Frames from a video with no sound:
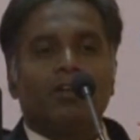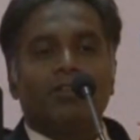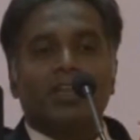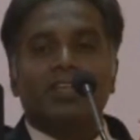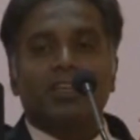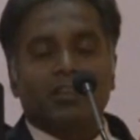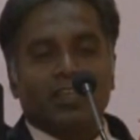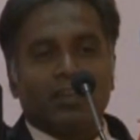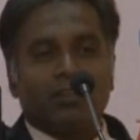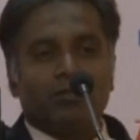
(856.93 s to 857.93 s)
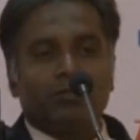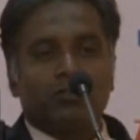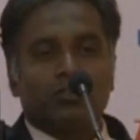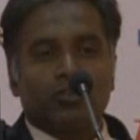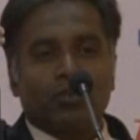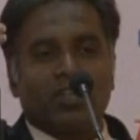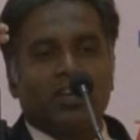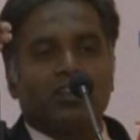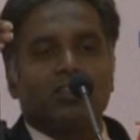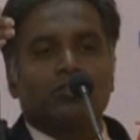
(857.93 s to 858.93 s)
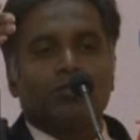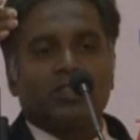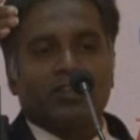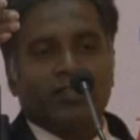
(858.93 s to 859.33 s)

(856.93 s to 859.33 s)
wherein it can show that so much